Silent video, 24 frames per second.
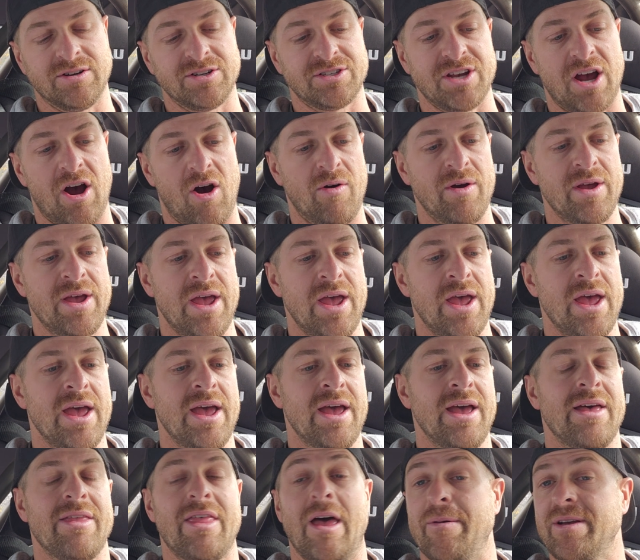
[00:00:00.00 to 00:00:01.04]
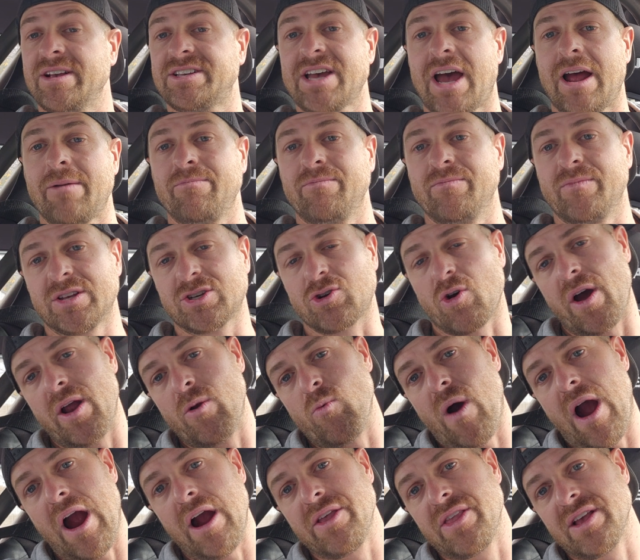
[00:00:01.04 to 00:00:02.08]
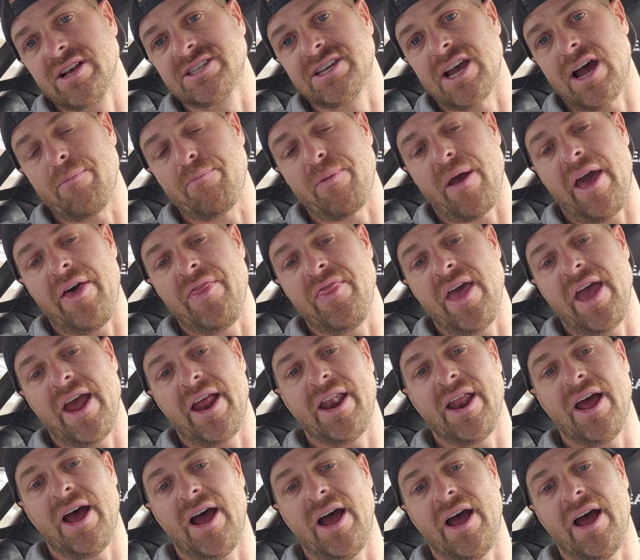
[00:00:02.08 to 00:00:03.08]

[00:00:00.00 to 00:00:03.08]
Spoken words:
So that being said, let's go ahead and wire this up, and then